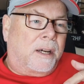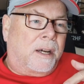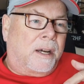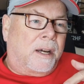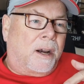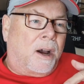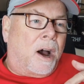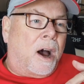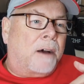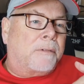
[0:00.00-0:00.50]

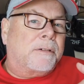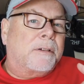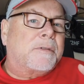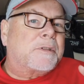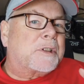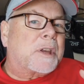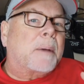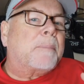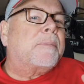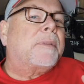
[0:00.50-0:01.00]
off of
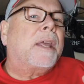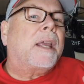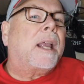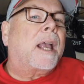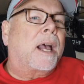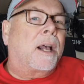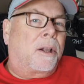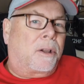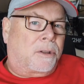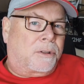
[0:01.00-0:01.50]

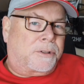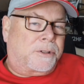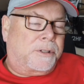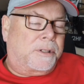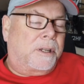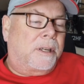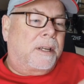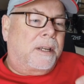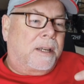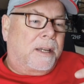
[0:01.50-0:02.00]
something
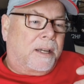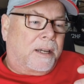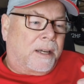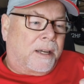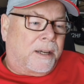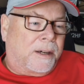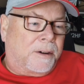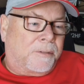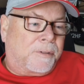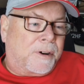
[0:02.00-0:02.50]
else.
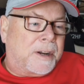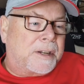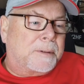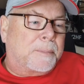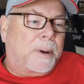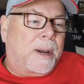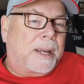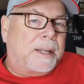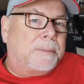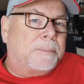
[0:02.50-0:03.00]
A friend
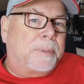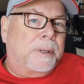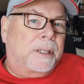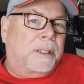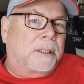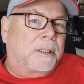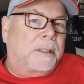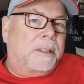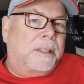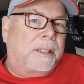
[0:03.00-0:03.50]
of mine,
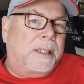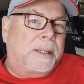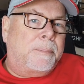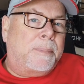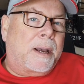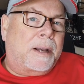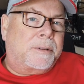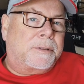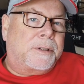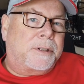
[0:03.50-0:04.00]
Bill, he
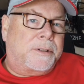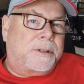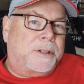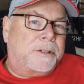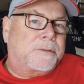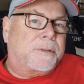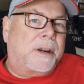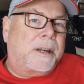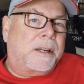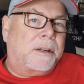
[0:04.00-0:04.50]
bounces
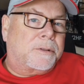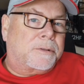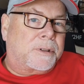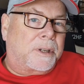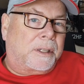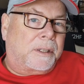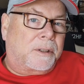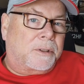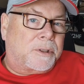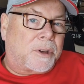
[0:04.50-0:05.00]
his radio
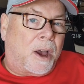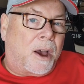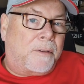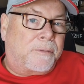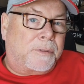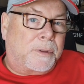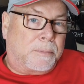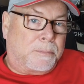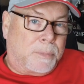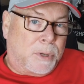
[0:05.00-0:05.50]
signals
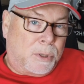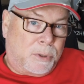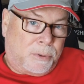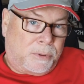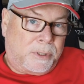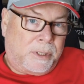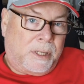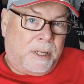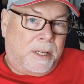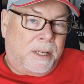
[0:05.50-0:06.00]
off the
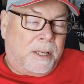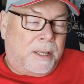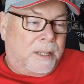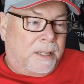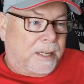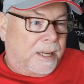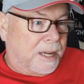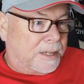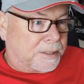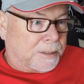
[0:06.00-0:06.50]
moon.
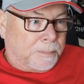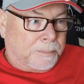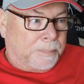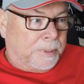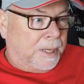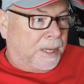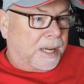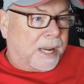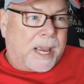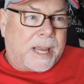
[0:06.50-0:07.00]
He has a
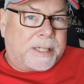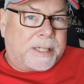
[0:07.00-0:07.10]
big